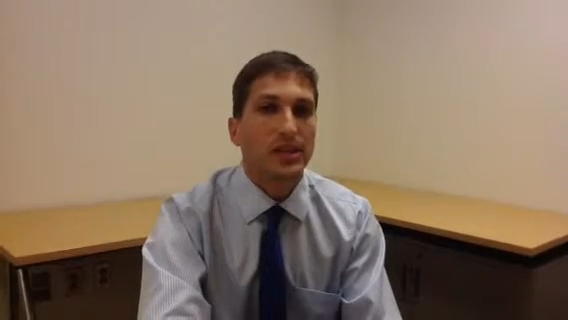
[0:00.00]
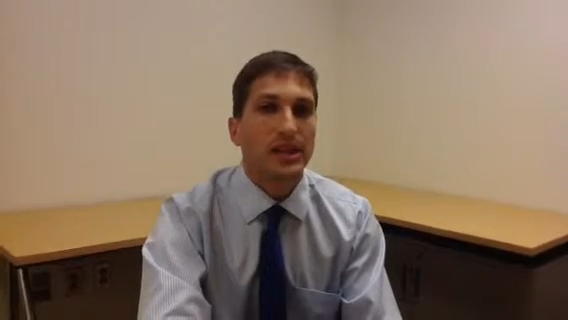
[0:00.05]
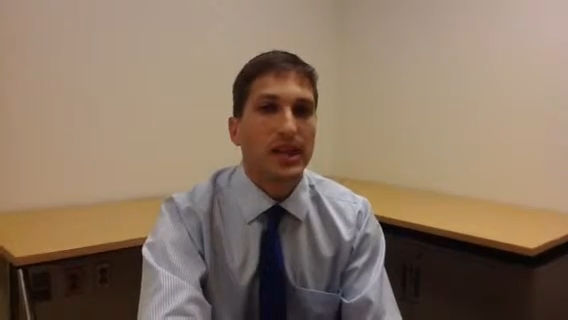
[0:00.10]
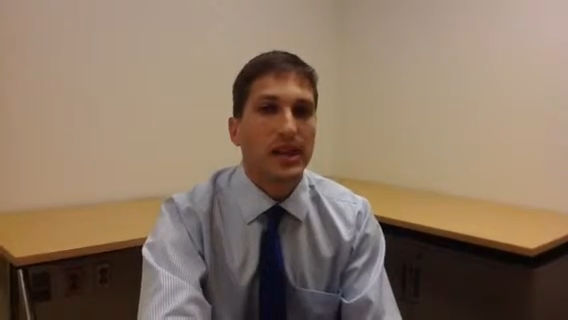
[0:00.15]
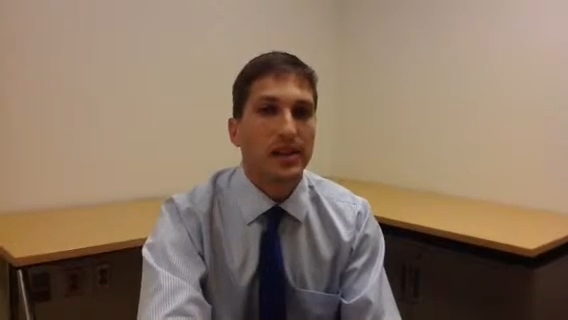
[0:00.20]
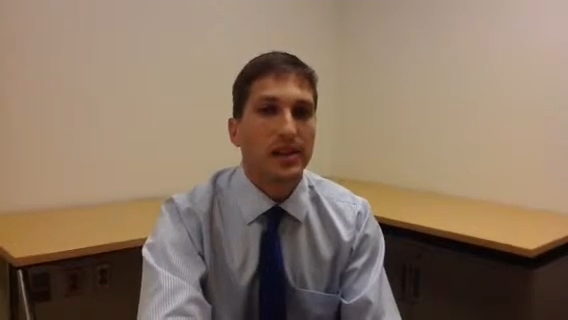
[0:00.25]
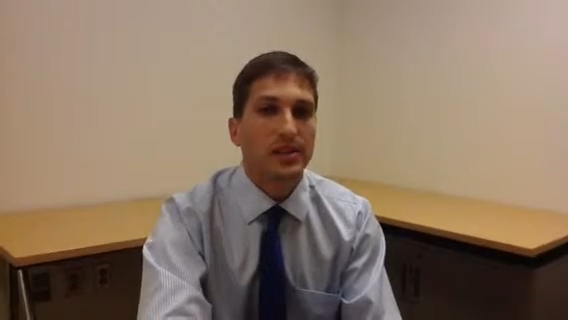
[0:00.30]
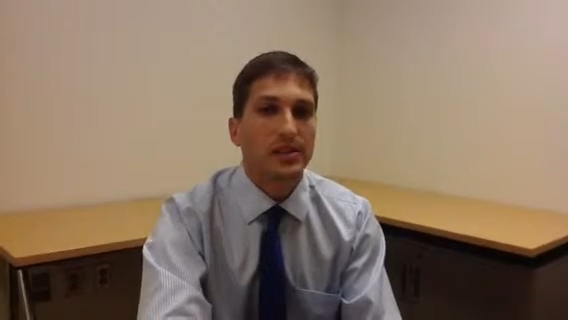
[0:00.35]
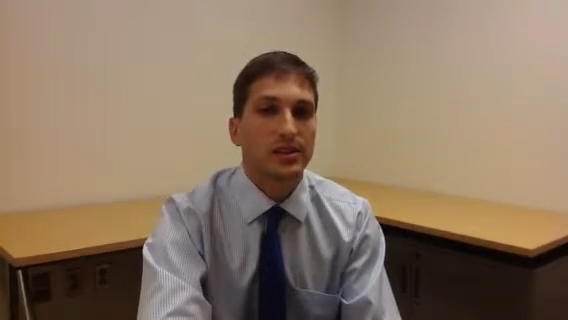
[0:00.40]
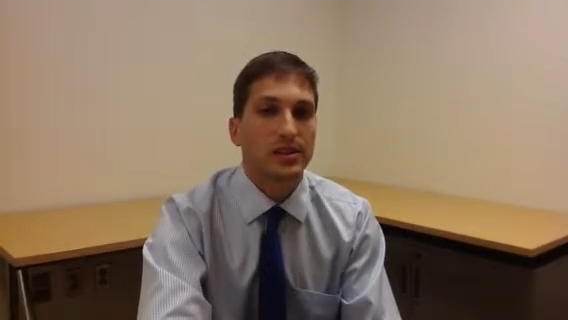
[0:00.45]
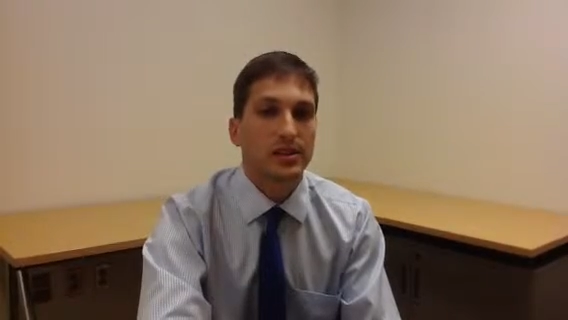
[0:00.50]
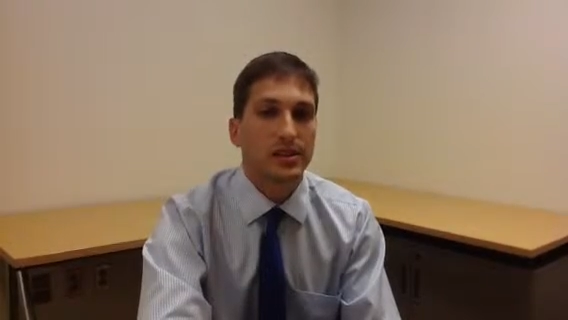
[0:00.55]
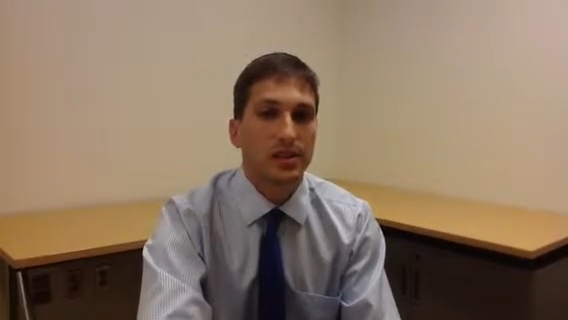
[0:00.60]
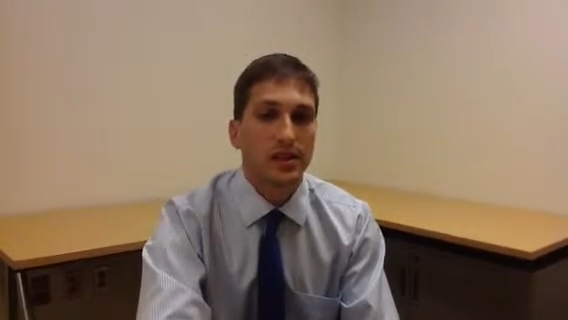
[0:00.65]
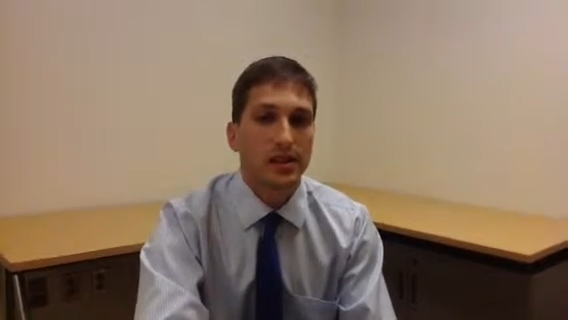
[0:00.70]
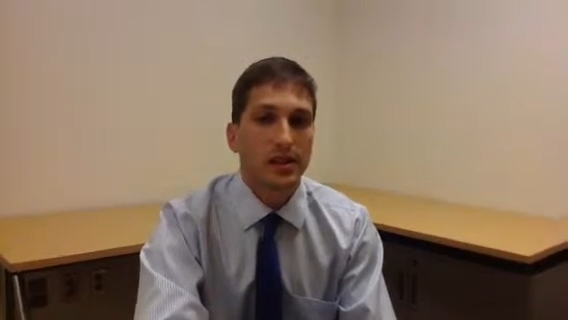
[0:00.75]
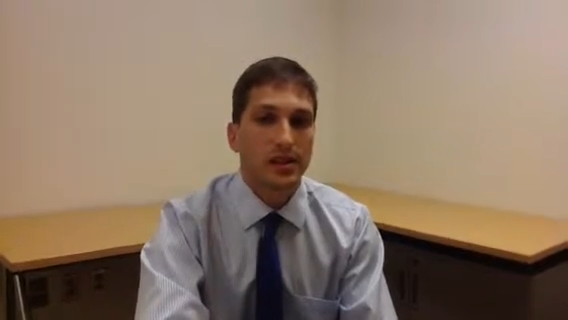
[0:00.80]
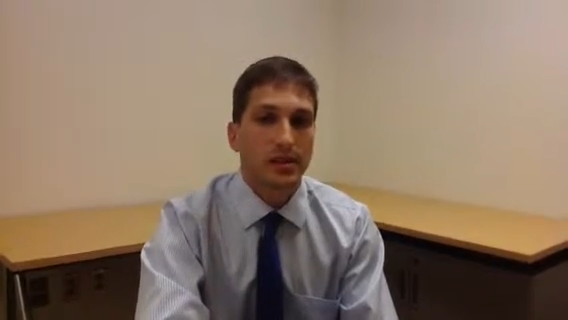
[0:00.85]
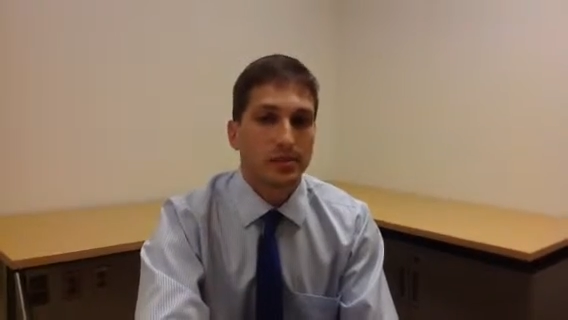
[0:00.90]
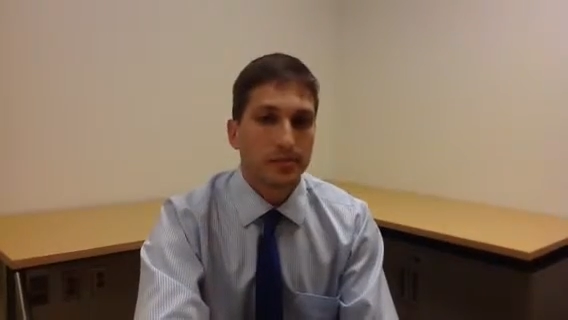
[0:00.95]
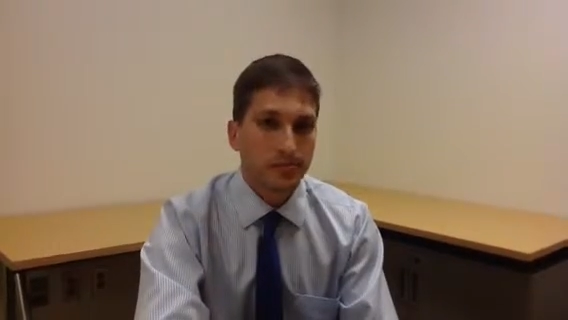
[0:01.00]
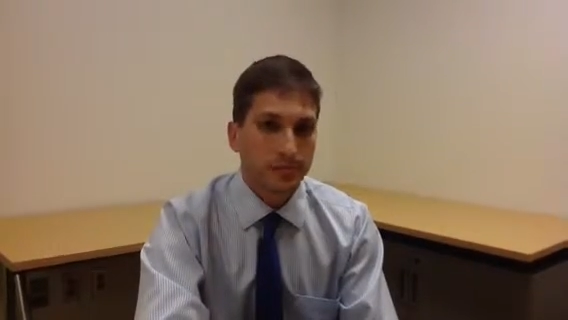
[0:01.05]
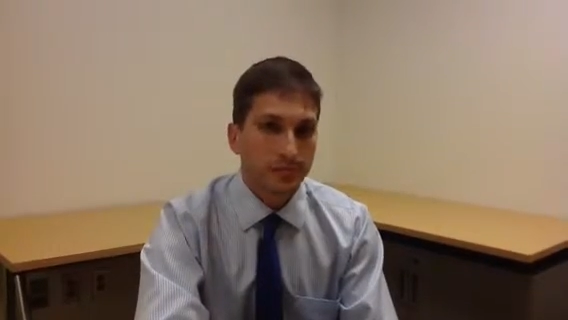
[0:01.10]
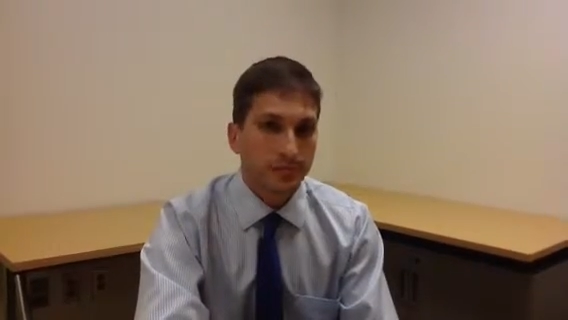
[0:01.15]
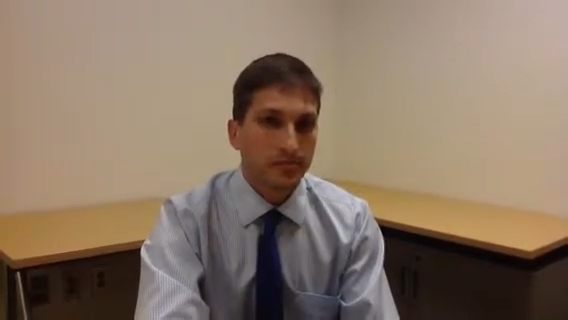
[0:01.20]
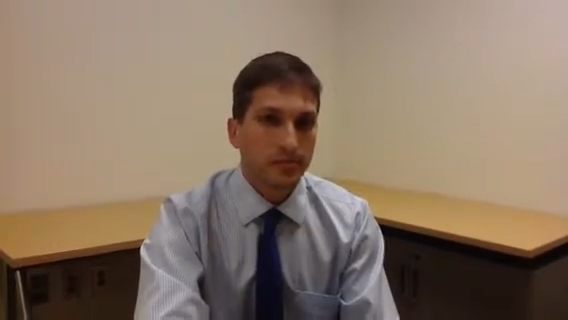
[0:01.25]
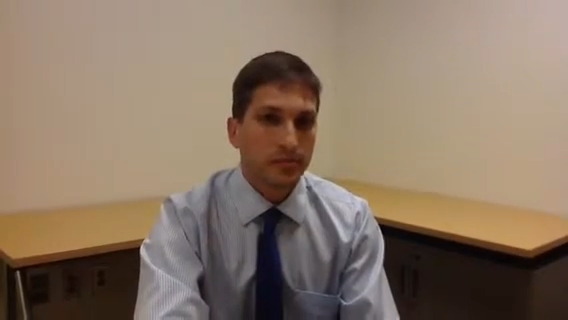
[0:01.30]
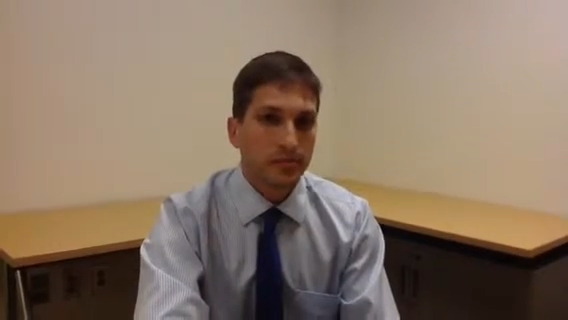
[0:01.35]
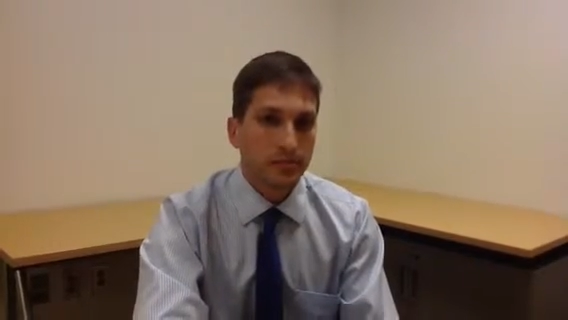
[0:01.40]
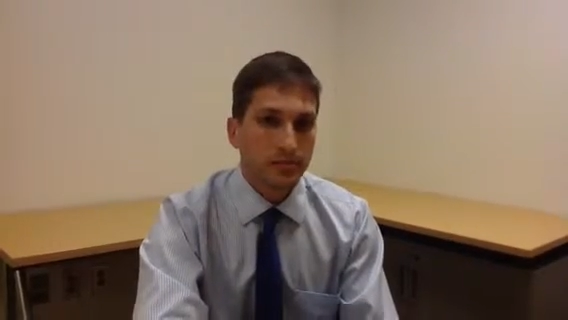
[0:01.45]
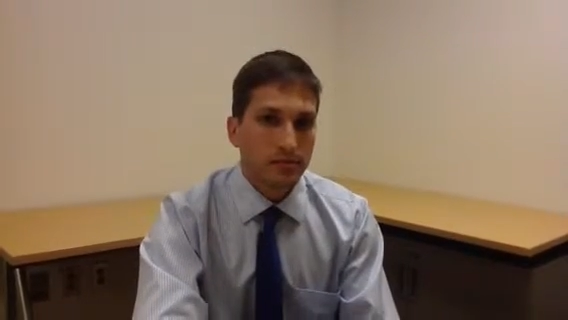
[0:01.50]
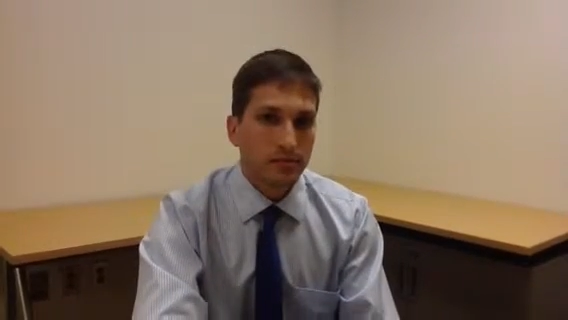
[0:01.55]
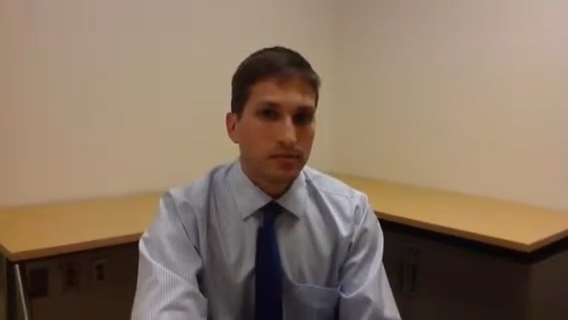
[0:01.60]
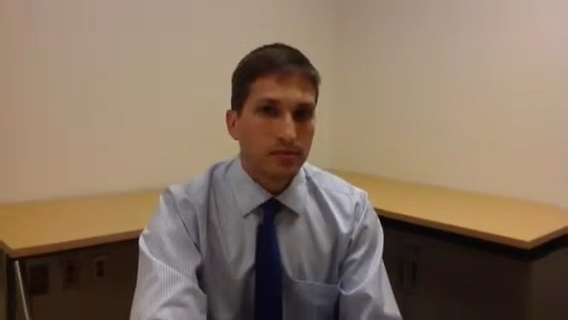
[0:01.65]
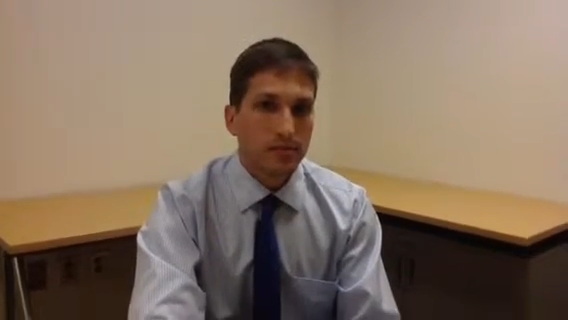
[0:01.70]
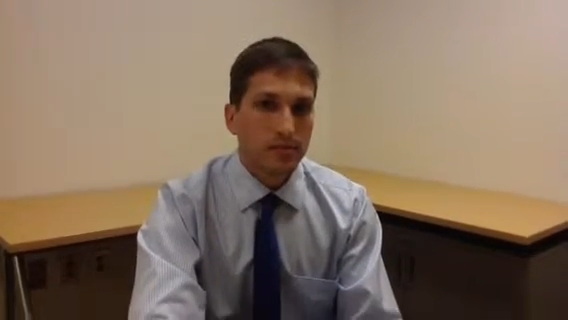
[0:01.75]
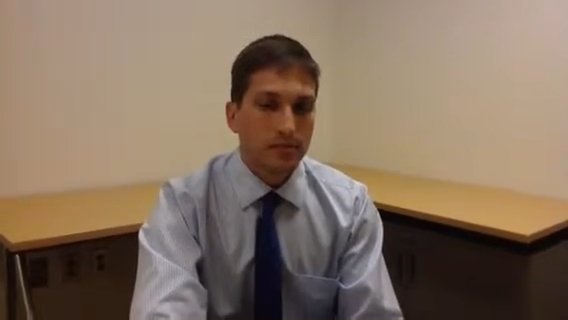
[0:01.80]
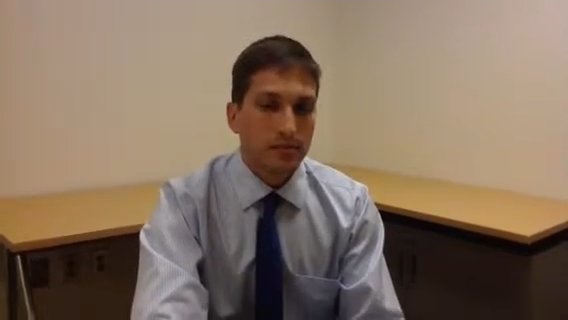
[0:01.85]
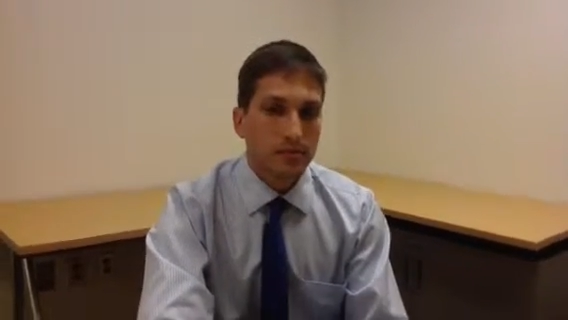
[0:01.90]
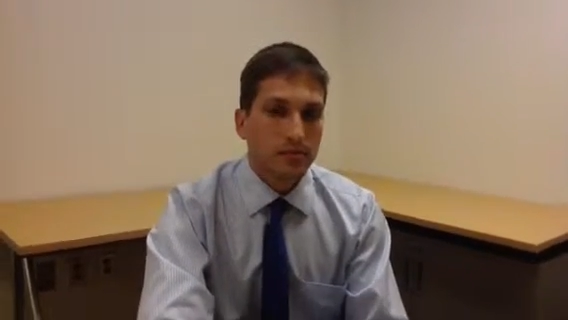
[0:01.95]
challenge.
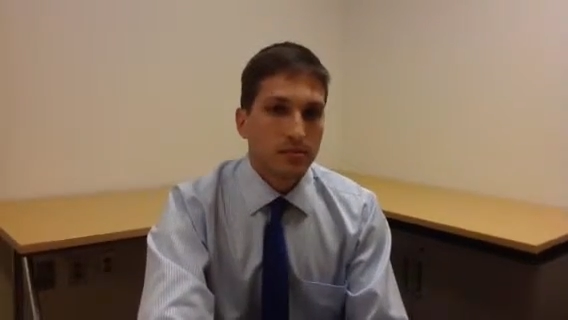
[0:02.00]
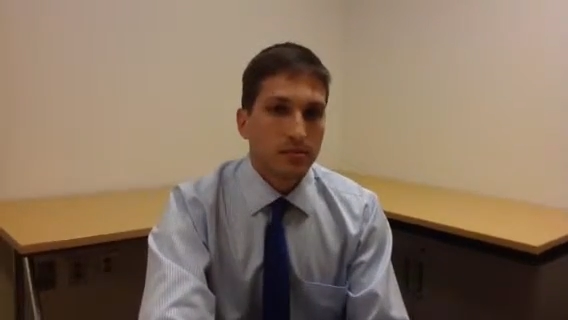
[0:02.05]
Okay.